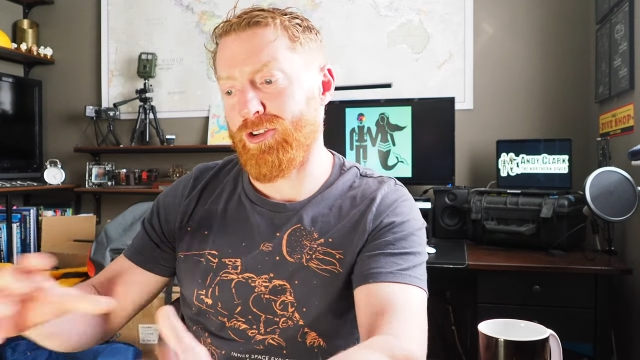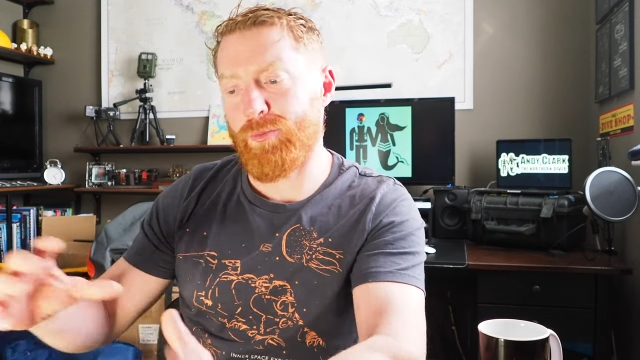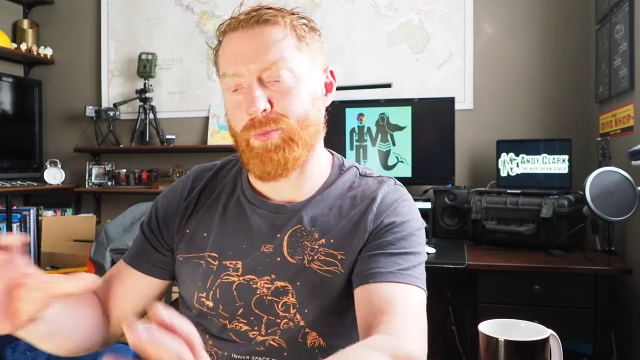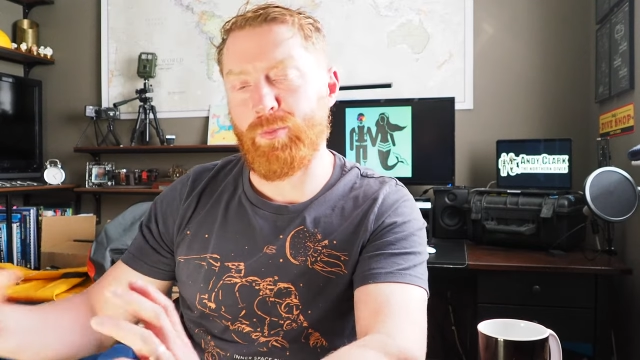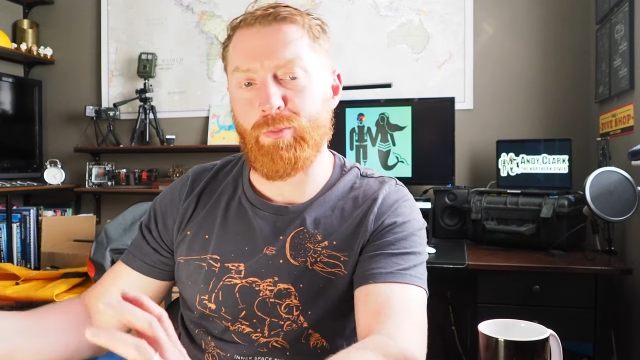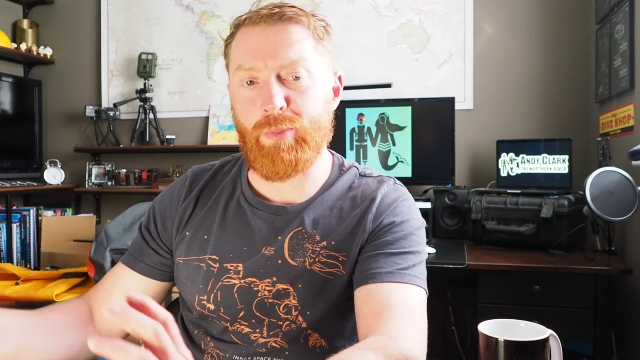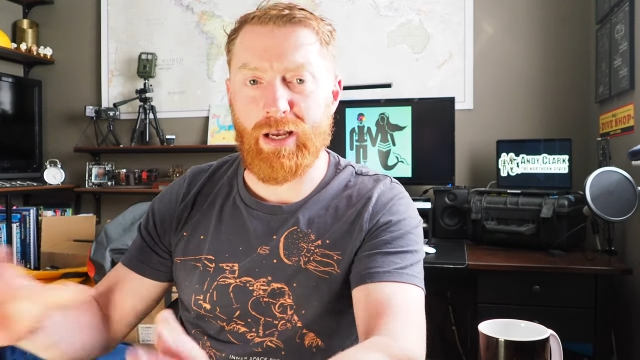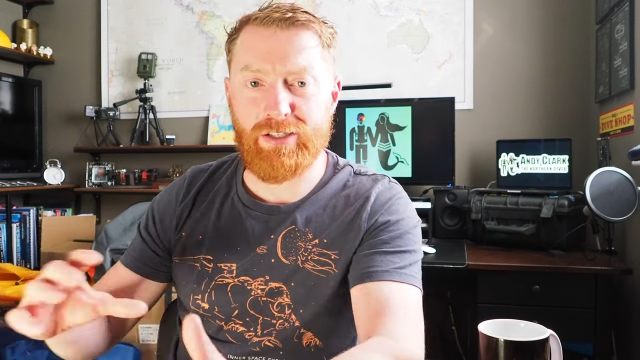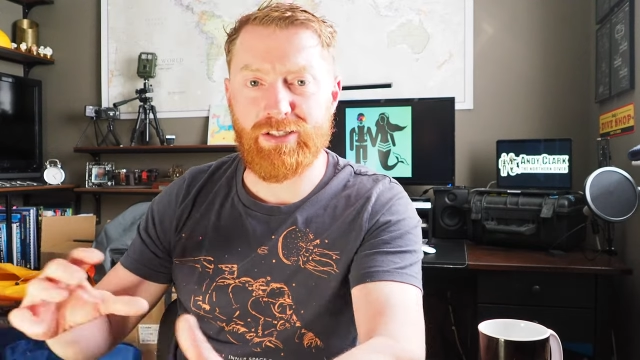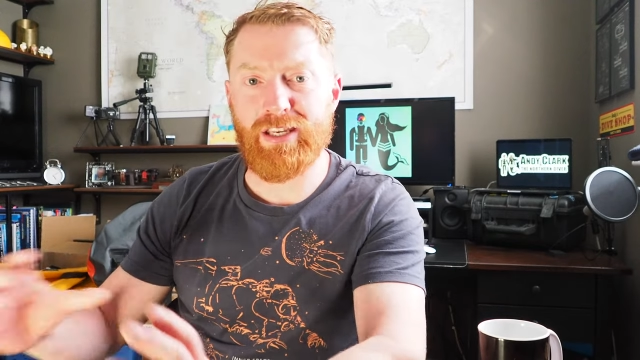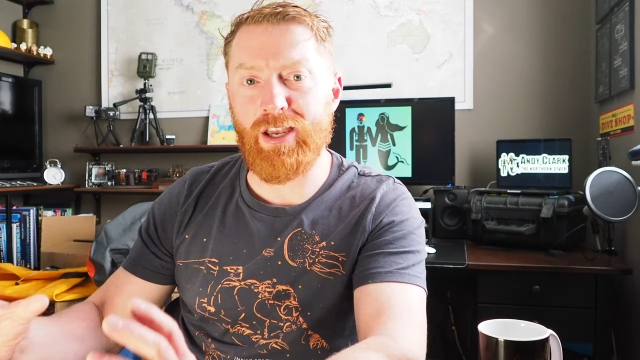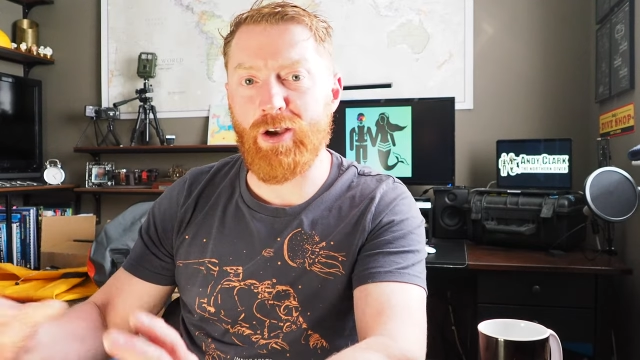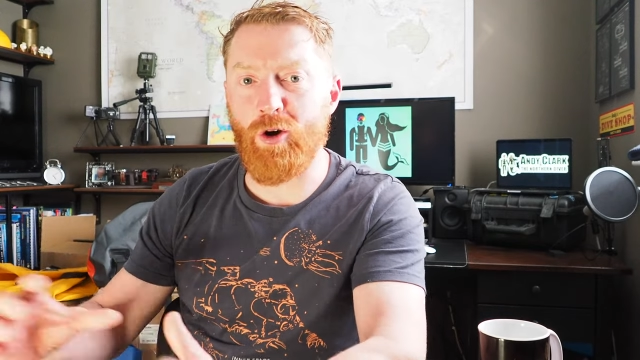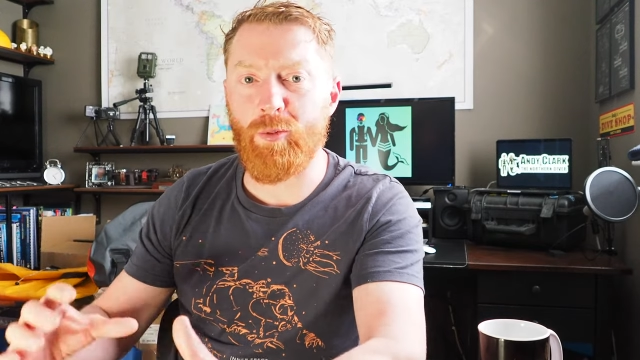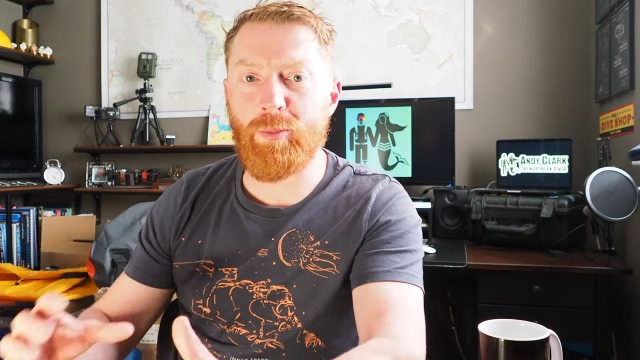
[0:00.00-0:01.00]
of pass
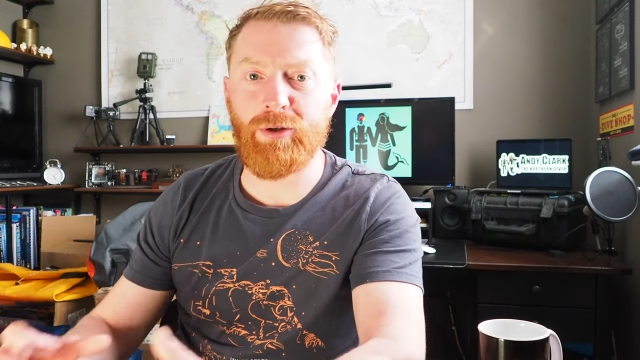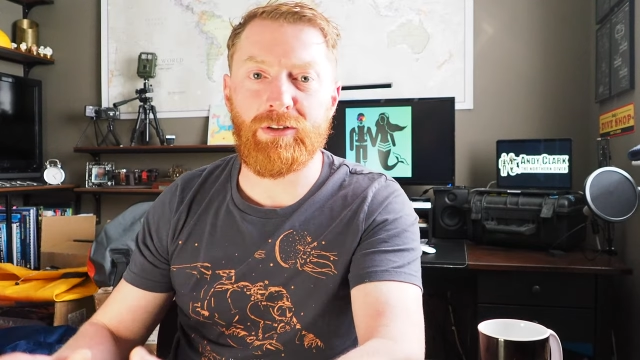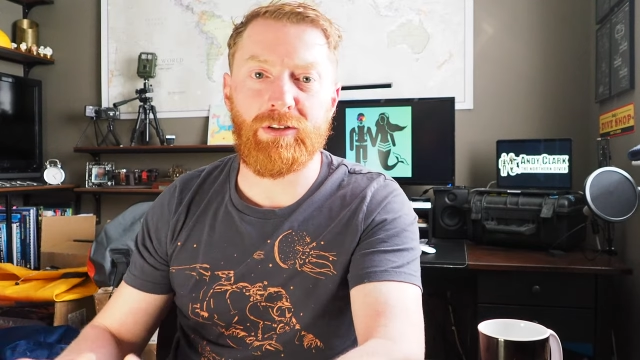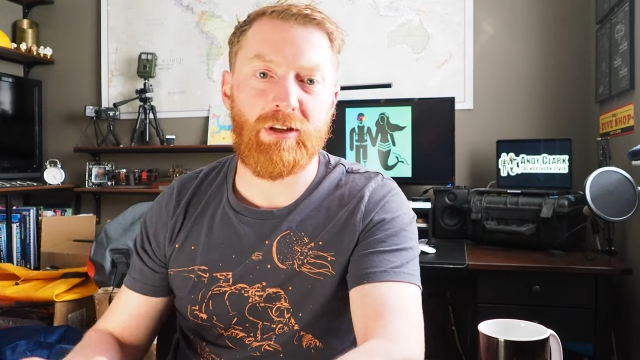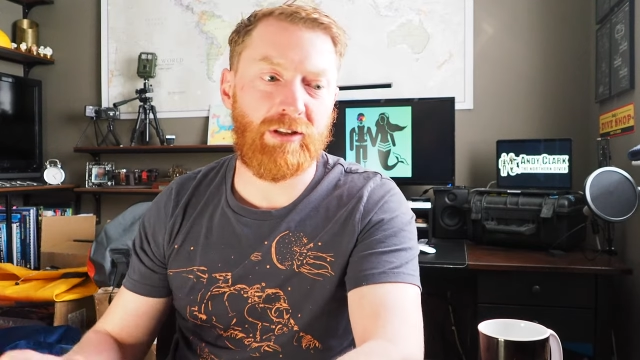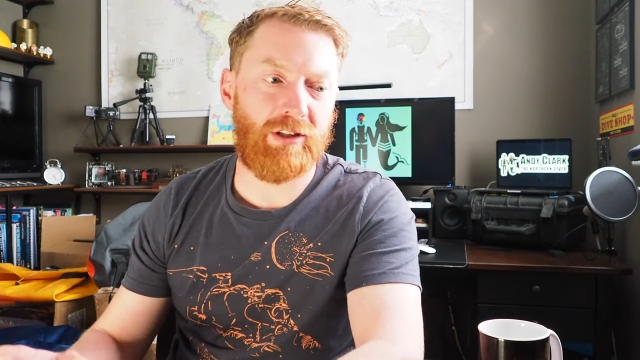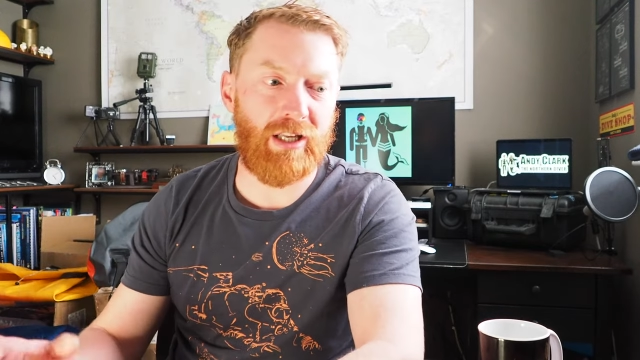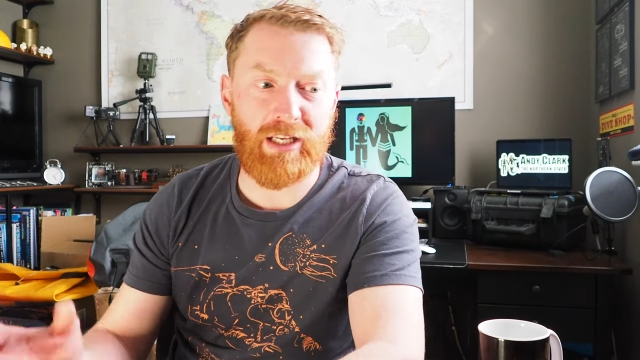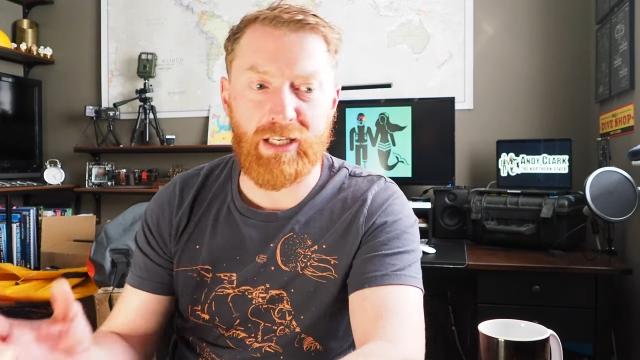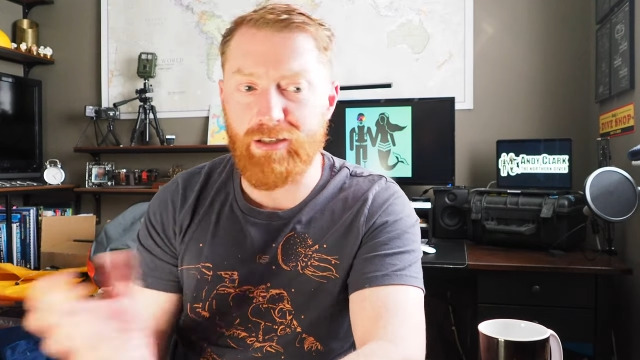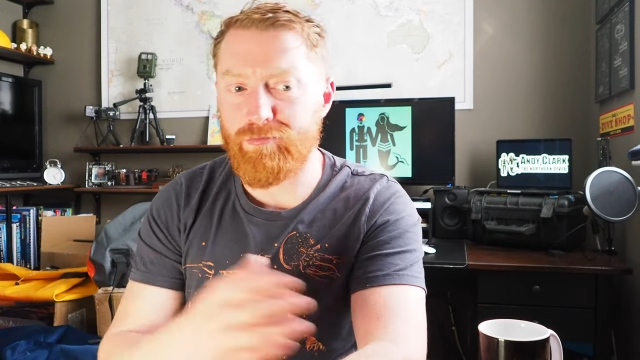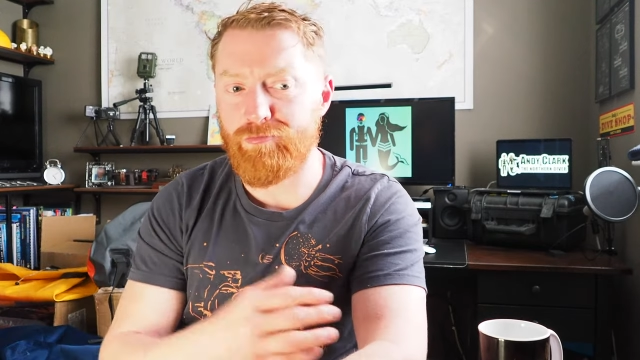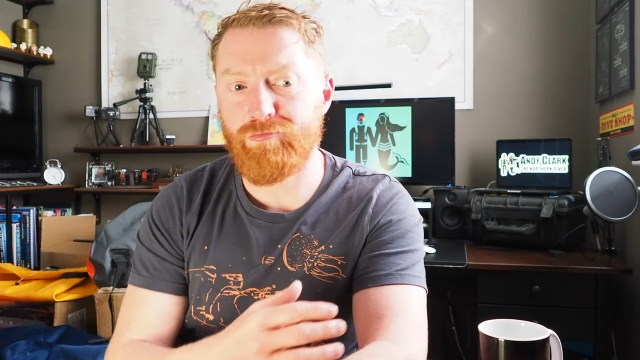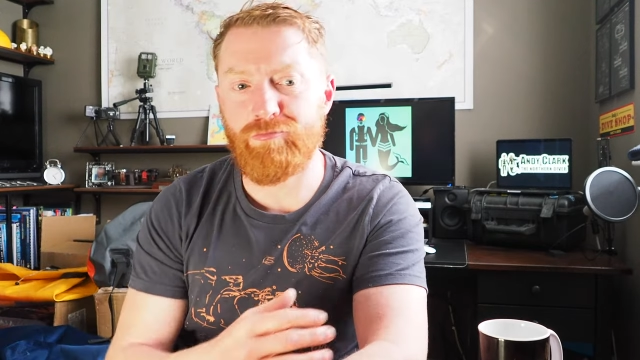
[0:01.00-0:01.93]
kit up and get it